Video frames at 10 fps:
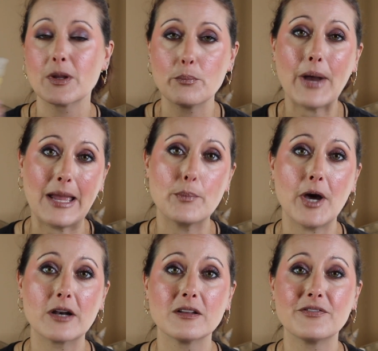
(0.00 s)
buy a
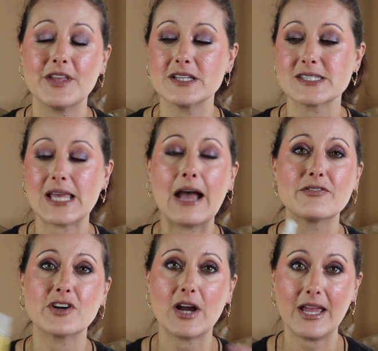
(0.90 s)
bottle of this
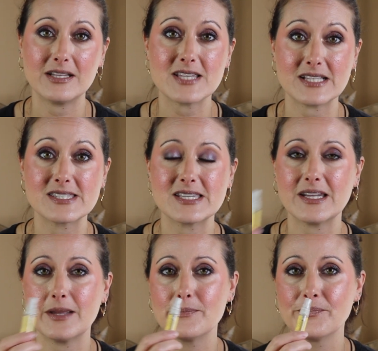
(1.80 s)
after I had tested
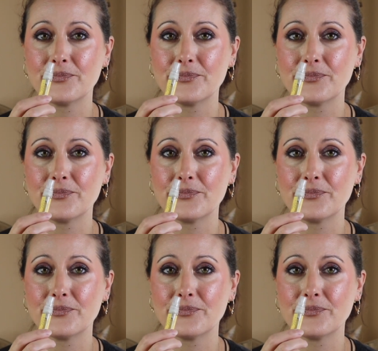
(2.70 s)
it.